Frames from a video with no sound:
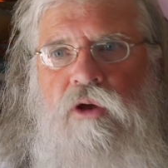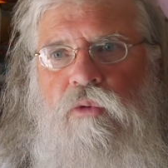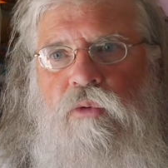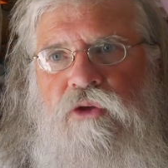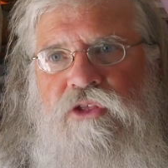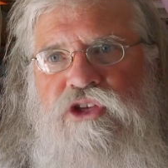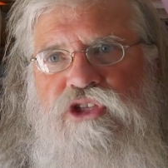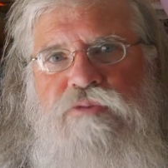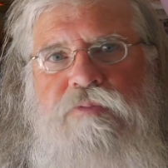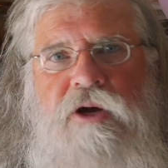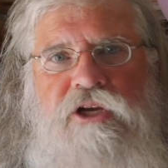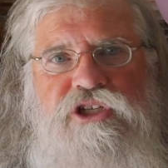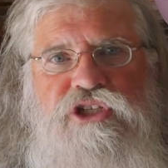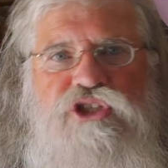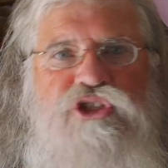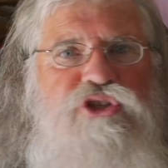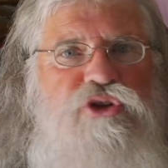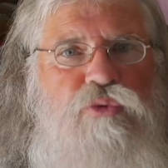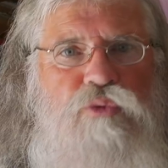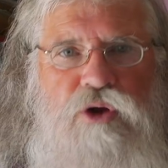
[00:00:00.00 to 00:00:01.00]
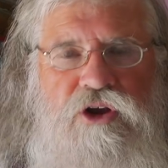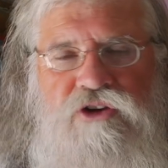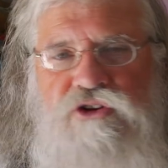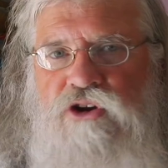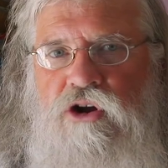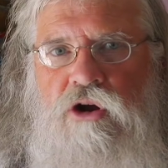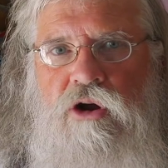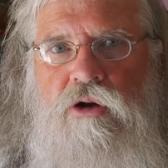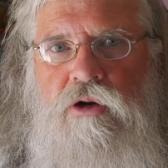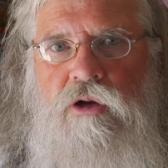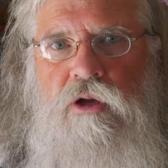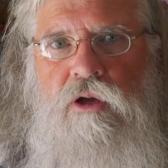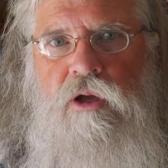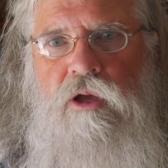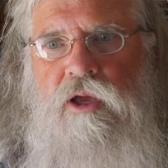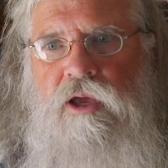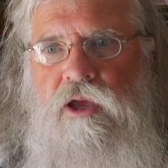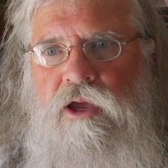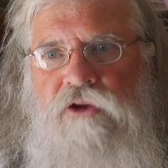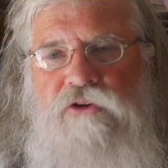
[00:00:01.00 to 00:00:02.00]
with as much surrender
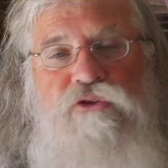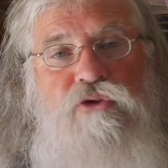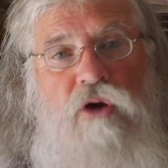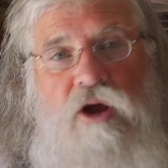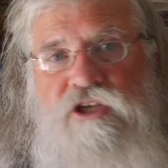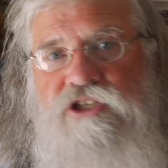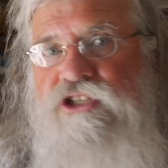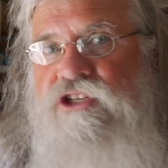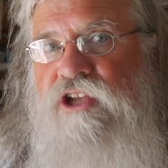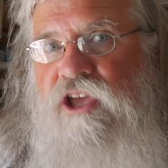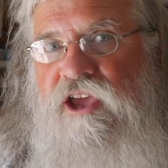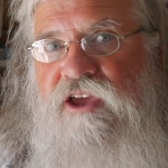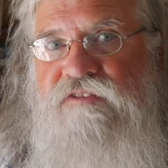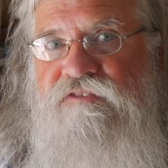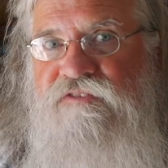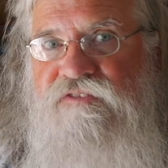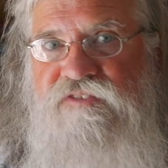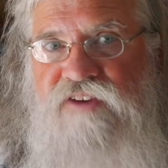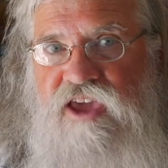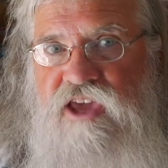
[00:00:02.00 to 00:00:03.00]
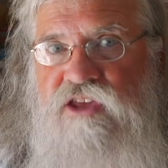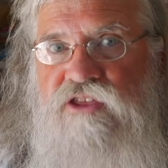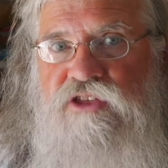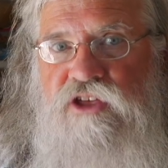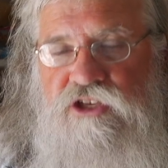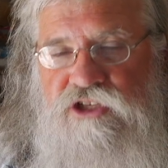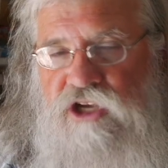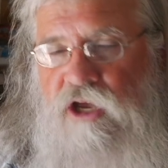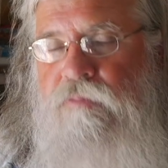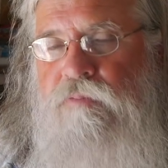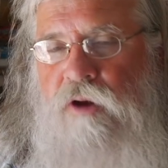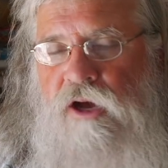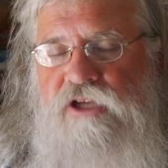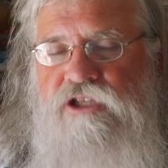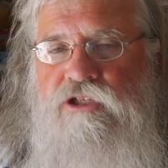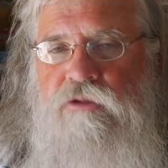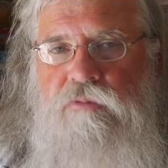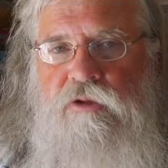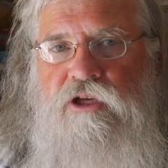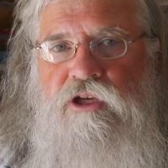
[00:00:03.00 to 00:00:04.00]
and trust and faith as I
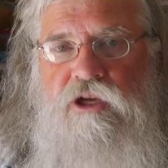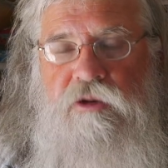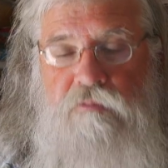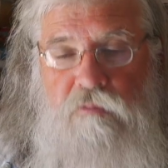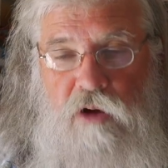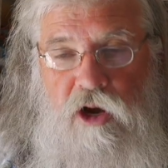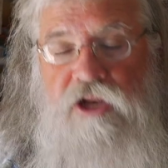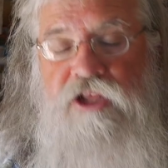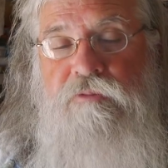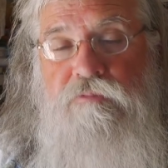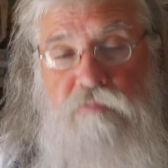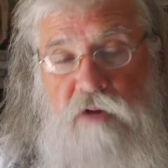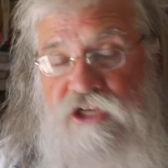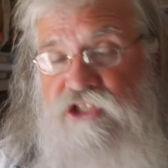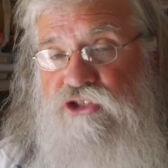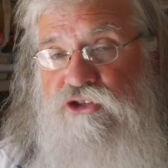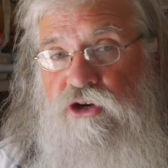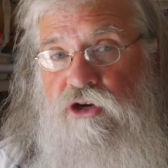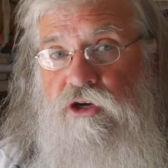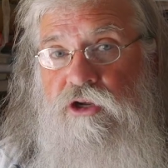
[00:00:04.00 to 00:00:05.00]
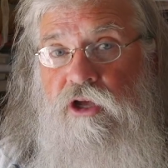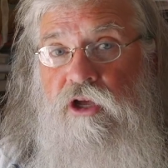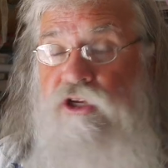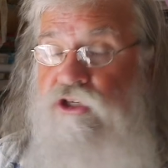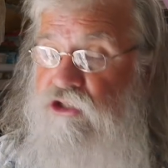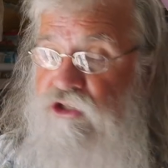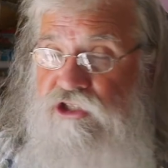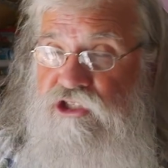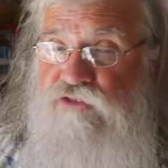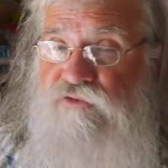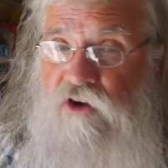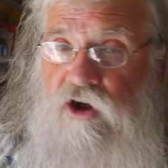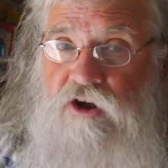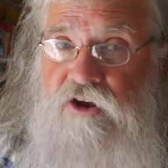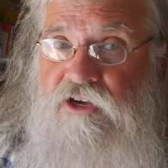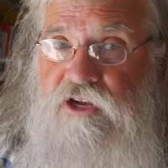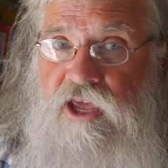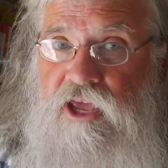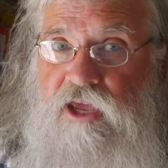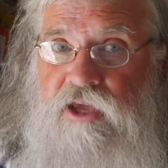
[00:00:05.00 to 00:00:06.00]
possibly can muster to this
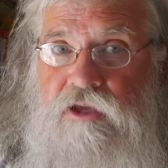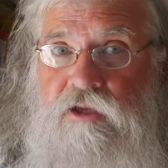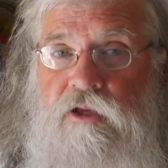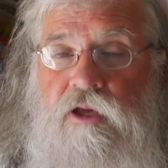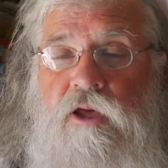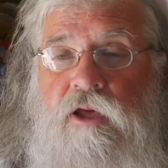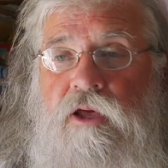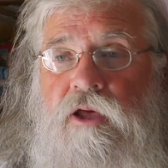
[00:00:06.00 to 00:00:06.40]
very day,